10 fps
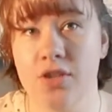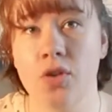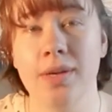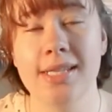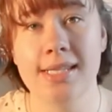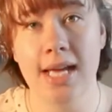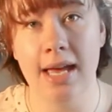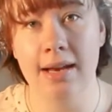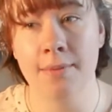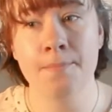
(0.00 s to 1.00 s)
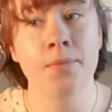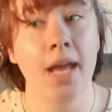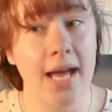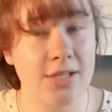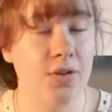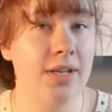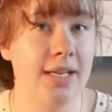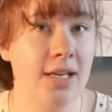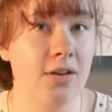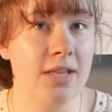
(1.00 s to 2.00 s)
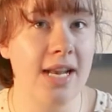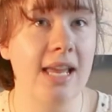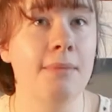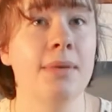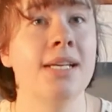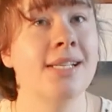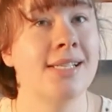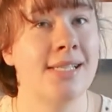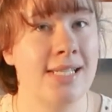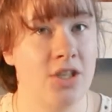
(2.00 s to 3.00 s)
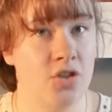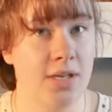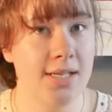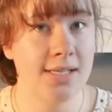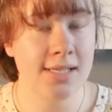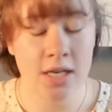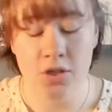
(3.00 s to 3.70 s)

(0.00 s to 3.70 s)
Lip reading: So inside, as you can hear in the name, citrus.